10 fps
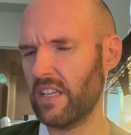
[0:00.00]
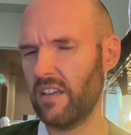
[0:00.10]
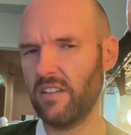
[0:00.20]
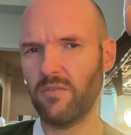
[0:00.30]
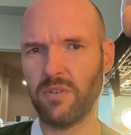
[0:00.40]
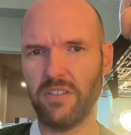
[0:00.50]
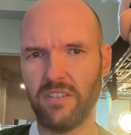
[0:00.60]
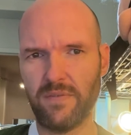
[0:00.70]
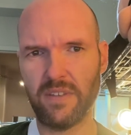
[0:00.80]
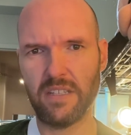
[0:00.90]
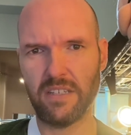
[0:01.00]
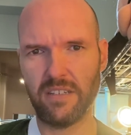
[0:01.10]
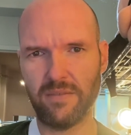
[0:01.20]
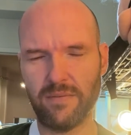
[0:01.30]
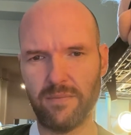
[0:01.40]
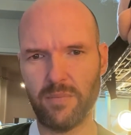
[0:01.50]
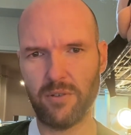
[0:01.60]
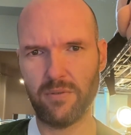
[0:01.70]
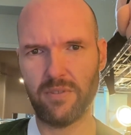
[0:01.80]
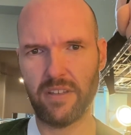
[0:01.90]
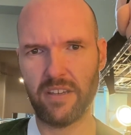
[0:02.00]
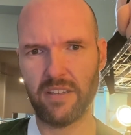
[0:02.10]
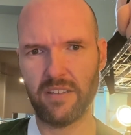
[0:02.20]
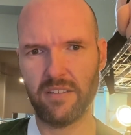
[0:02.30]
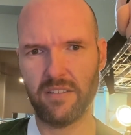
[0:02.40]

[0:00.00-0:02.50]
it's weird, this feeling of both like,